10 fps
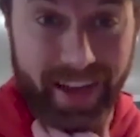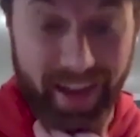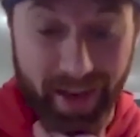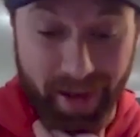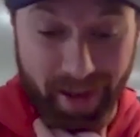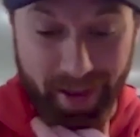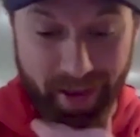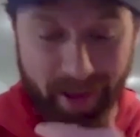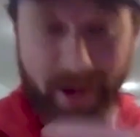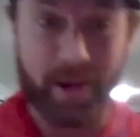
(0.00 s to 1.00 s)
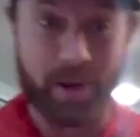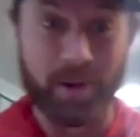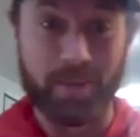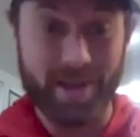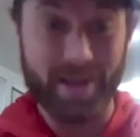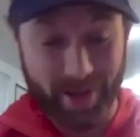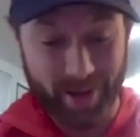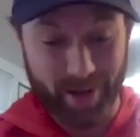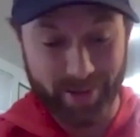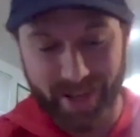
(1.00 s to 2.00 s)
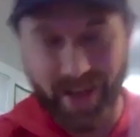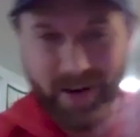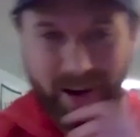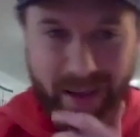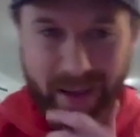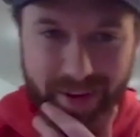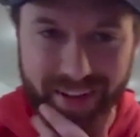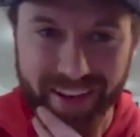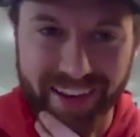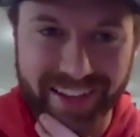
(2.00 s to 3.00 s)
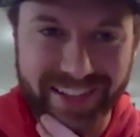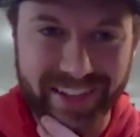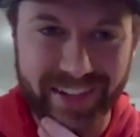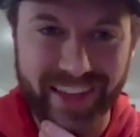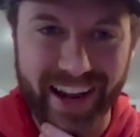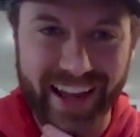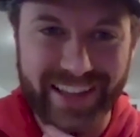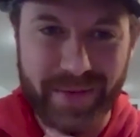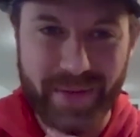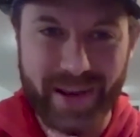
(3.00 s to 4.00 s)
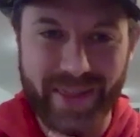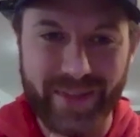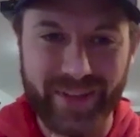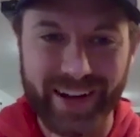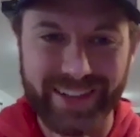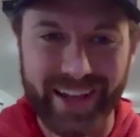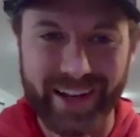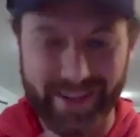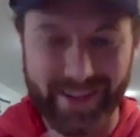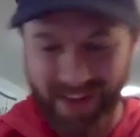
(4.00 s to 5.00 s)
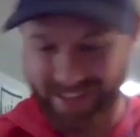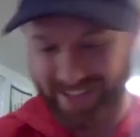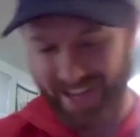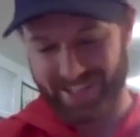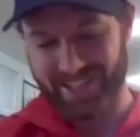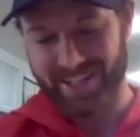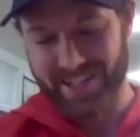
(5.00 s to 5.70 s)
Uh, mm-hmm. and it could be called Say Your Name. Uh, so if it ends up being the final title, then fantastic.